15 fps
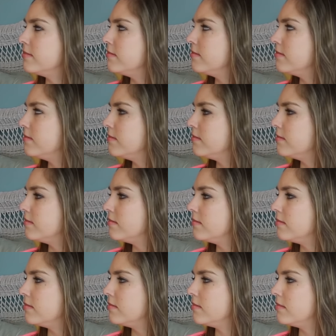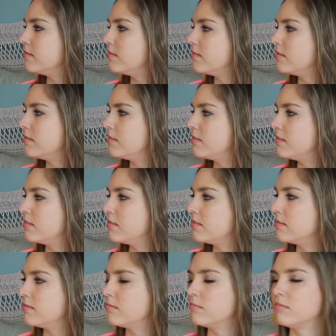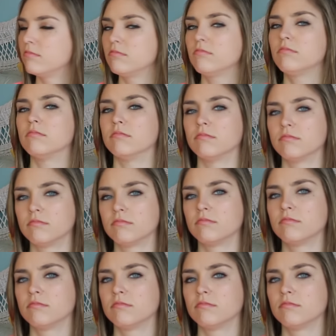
(not speaking)